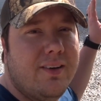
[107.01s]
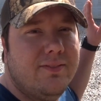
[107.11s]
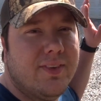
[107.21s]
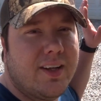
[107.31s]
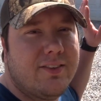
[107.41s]

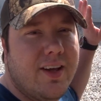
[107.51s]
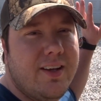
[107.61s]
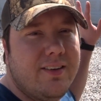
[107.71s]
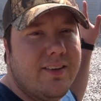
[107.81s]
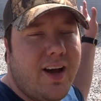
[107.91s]
like I say,
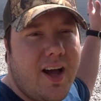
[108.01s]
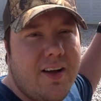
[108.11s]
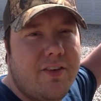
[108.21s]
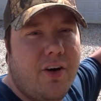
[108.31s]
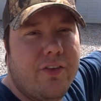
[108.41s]
to not
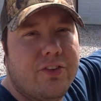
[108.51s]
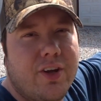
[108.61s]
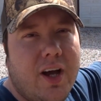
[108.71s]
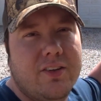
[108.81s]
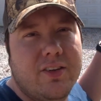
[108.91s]
have all the
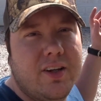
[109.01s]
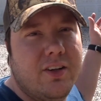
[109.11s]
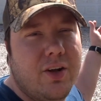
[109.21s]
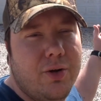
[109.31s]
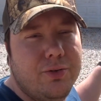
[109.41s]
sides
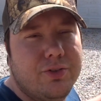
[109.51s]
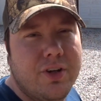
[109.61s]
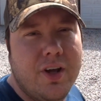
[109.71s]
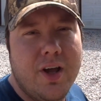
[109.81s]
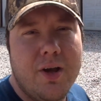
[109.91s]
enclosed,
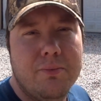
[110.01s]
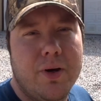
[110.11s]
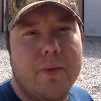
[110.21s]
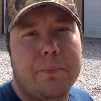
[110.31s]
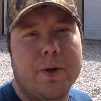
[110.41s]

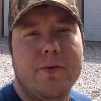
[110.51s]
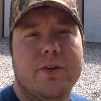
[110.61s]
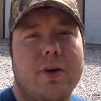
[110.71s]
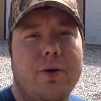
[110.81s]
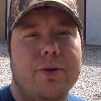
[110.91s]
but the
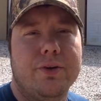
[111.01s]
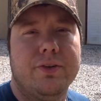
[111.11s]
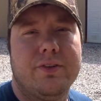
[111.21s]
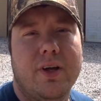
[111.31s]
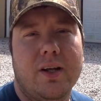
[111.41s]
previous owner
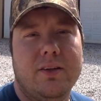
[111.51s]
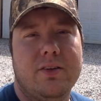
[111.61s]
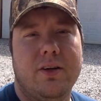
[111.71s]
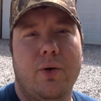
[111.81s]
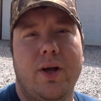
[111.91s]
decided
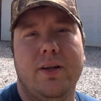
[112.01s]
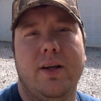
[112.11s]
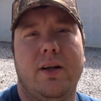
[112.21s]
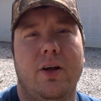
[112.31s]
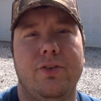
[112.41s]
to go ahead and
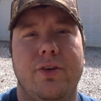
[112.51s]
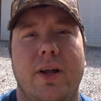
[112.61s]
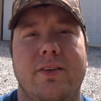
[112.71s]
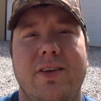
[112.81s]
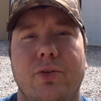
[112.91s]
enclose it
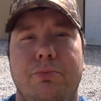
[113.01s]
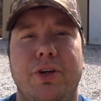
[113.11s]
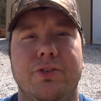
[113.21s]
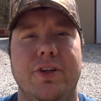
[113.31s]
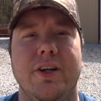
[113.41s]
as he was
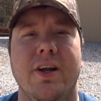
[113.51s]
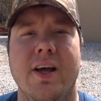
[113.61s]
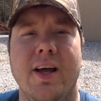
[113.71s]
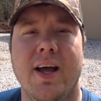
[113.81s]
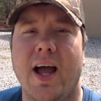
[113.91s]
building it,
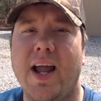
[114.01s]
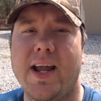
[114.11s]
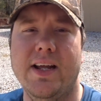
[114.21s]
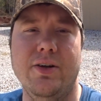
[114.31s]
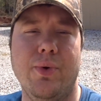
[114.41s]

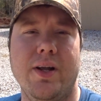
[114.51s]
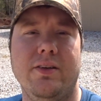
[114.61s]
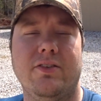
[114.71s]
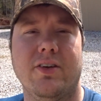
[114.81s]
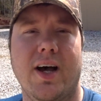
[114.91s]
and went
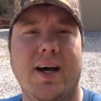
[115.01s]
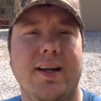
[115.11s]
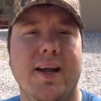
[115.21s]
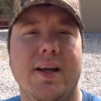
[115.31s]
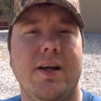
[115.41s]
inside
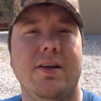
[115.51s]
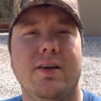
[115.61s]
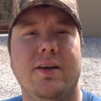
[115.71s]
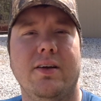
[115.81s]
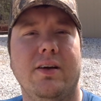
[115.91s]
and
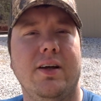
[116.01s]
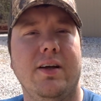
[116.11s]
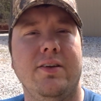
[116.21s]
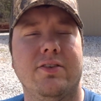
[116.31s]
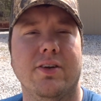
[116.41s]

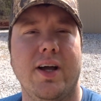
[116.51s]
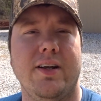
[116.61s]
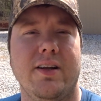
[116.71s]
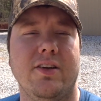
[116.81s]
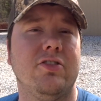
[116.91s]

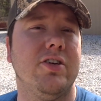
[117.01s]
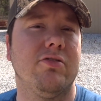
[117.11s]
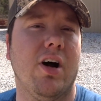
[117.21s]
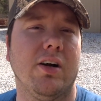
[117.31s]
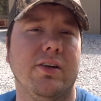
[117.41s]
insulated and
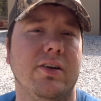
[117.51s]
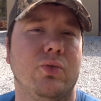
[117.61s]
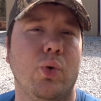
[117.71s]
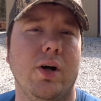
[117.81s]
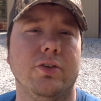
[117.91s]
sheetrocked it
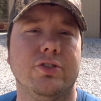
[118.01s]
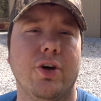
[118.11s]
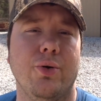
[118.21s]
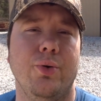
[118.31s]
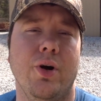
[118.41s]
as well.
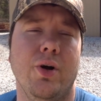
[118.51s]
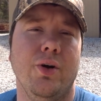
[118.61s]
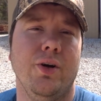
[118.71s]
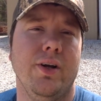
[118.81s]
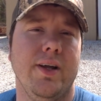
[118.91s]
So
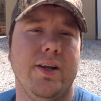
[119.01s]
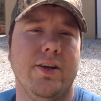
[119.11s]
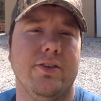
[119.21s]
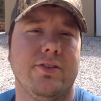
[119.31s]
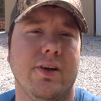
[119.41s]
it
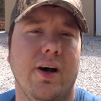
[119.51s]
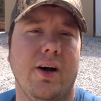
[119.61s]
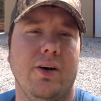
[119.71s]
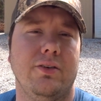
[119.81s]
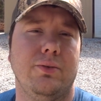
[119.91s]
is
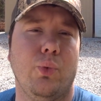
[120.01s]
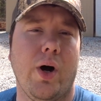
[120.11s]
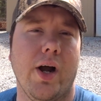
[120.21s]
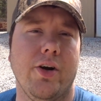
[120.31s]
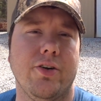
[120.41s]

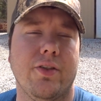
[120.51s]
wired